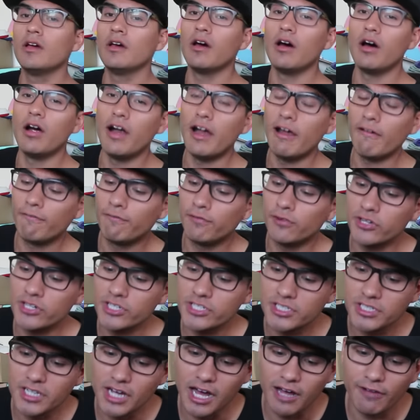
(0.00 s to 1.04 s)
Alright,
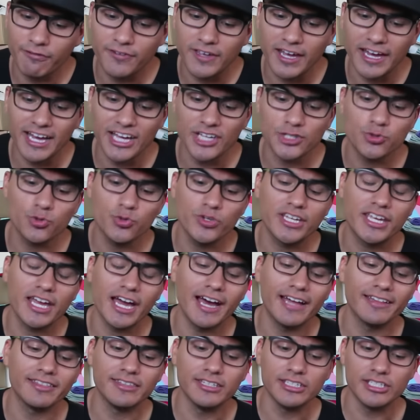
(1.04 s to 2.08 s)
first off guys, we
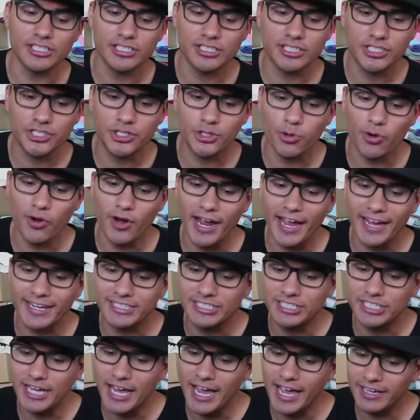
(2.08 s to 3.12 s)
got this track
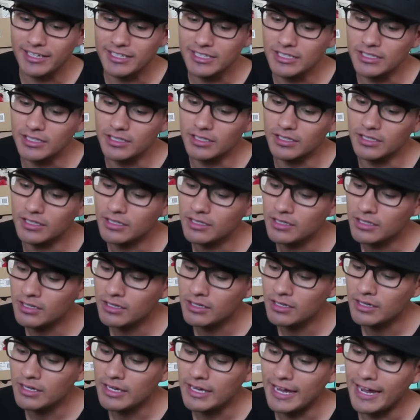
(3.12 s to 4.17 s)
jacket
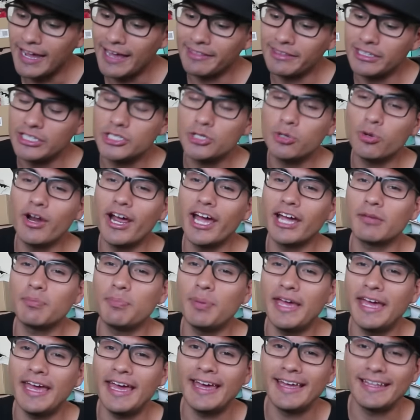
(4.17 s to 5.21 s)
and the track
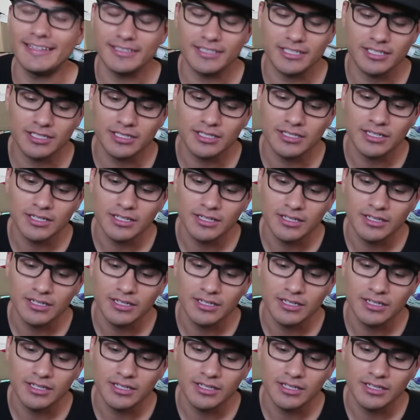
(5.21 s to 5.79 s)
pants.